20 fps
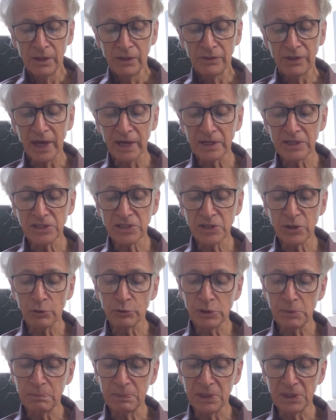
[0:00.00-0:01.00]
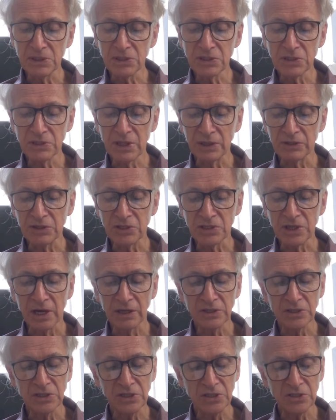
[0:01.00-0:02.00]
That is the only peace that the
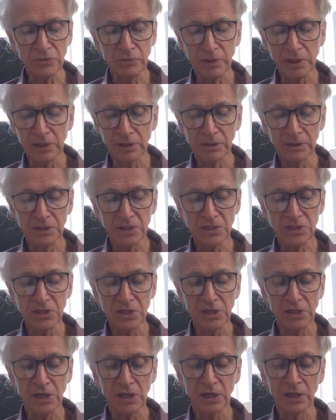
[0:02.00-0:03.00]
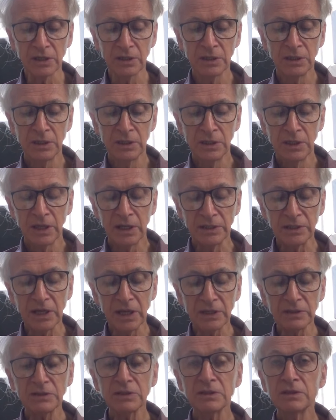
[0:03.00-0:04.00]
Zionist Israel is seeking, and
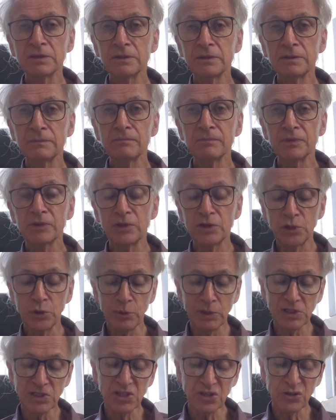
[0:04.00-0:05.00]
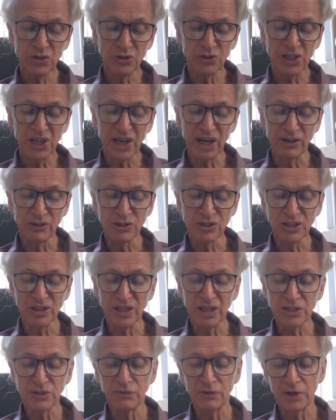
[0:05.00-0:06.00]
yet the U N Security Council
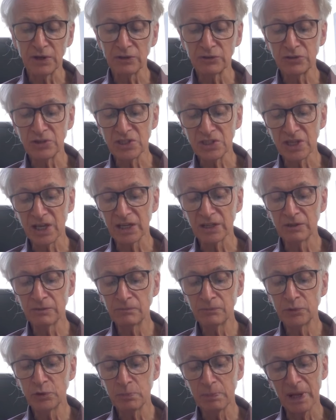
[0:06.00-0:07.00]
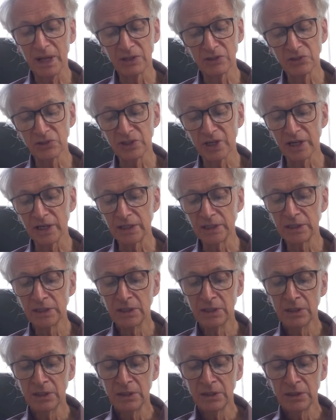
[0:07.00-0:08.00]
has failed to send to Palestine
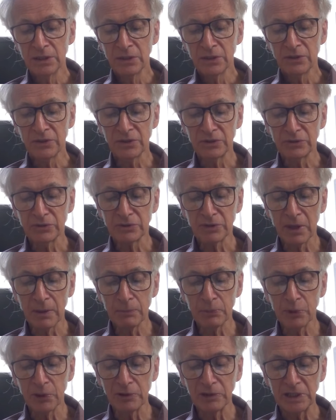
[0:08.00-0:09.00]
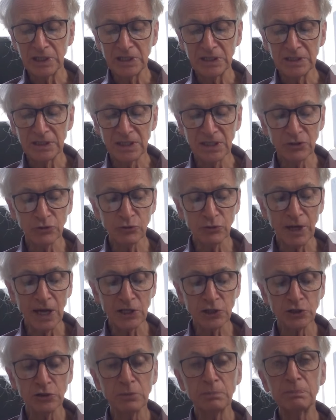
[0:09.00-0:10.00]
the temporary
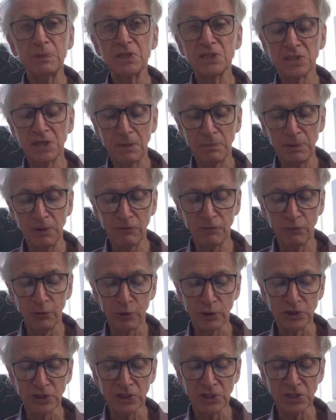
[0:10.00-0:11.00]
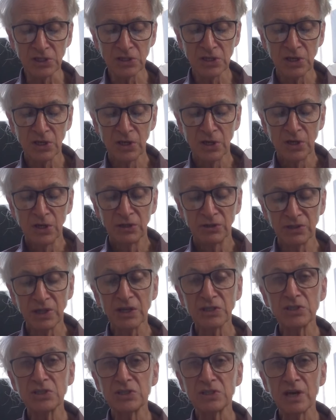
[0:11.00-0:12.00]
international peacekeeping forces
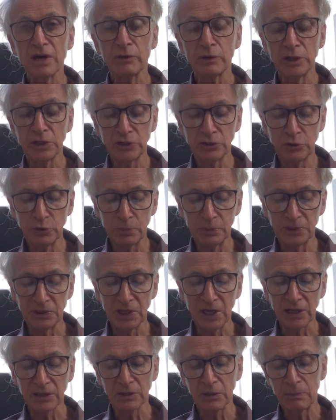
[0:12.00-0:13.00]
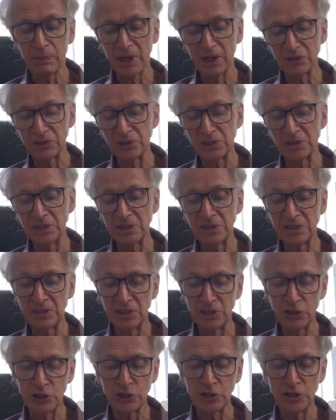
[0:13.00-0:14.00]
necessary to protect the Palestinian
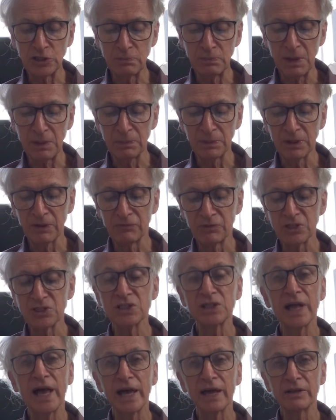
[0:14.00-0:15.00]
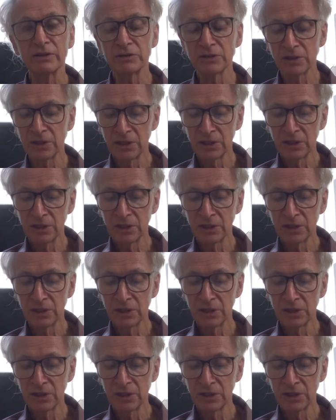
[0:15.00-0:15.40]
indigenous people of this land